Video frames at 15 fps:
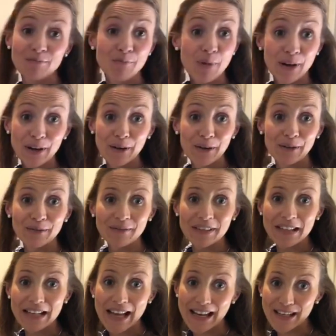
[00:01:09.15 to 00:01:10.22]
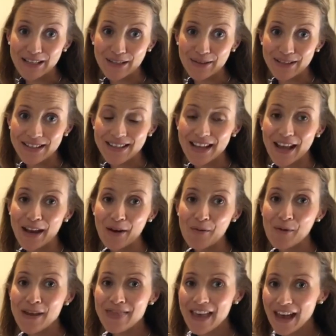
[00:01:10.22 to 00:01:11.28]
put it on, let it do its thing.
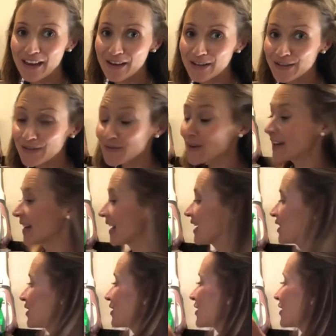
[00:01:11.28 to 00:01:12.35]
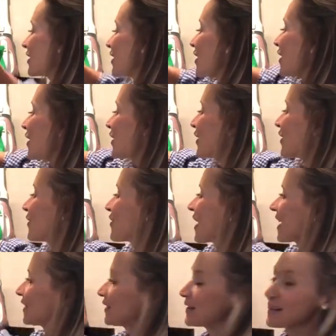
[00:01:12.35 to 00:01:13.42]
When that has finished, you
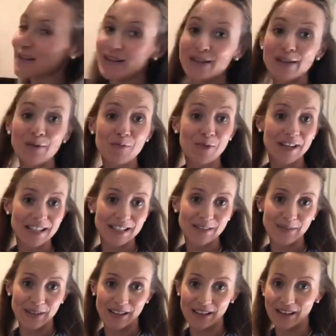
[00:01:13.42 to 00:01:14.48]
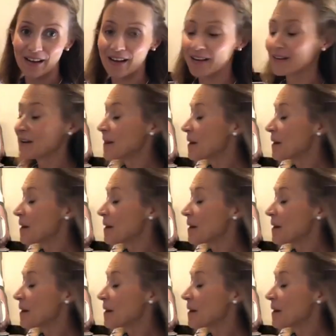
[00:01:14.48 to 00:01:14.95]
then use white vinegar,